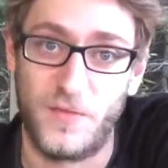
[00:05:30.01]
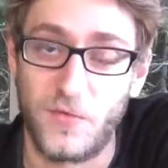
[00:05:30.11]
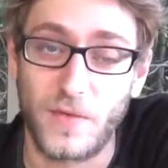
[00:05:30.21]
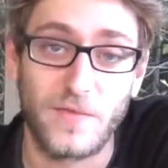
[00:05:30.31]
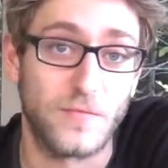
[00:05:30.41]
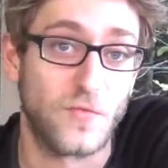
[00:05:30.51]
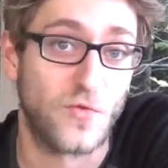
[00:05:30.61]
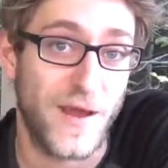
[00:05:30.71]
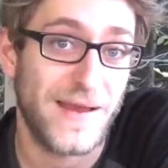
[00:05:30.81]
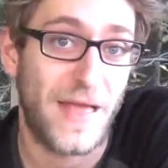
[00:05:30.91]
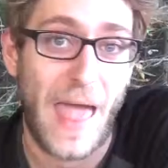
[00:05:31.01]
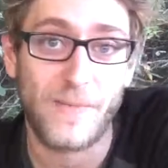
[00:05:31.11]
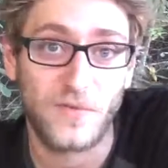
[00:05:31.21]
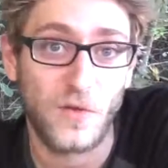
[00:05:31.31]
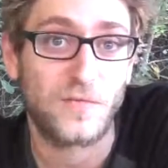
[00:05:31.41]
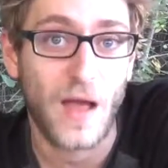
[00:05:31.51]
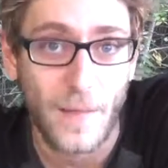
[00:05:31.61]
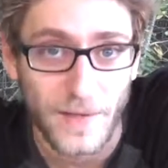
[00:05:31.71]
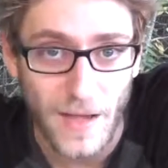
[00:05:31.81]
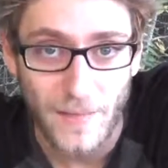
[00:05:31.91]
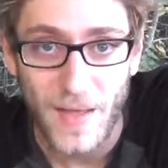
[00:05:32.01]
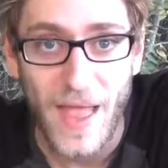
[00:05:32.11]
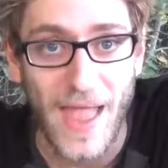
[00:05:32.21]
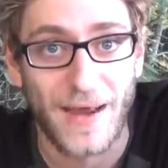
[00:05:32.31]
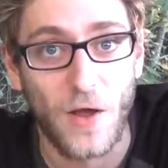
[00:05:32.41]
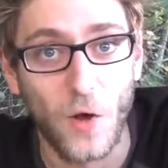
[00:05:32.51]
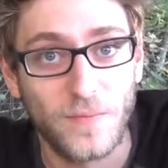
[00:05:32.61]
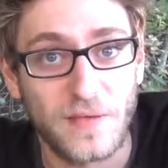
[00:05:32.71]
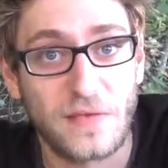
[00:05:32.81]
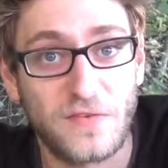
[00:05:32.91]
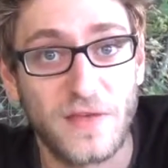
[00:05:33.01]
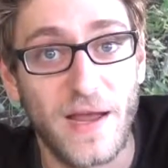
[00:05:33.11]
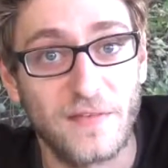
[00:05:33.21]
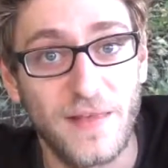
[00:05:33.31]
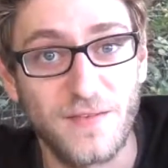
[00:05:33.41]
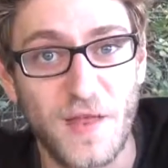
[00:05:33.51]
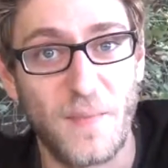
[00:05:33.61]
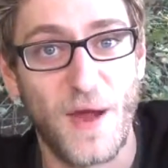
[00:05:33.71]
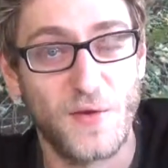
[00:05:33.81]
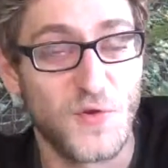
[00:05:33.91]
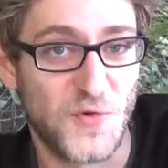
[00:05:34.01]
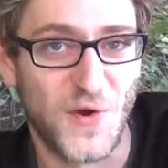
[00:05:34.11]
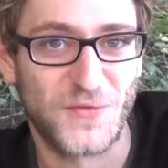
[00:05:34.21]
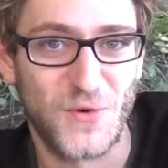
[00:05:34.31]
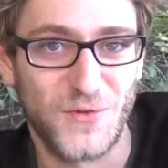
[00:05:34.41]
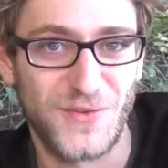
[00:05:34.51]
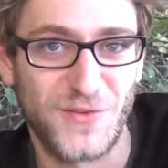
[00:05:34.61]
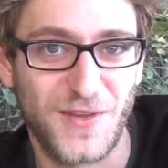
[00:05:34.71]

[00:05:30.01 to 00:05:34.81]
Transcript: We still got some great episodes coming up, and I hope to see you guys next time on Growing for Wholesale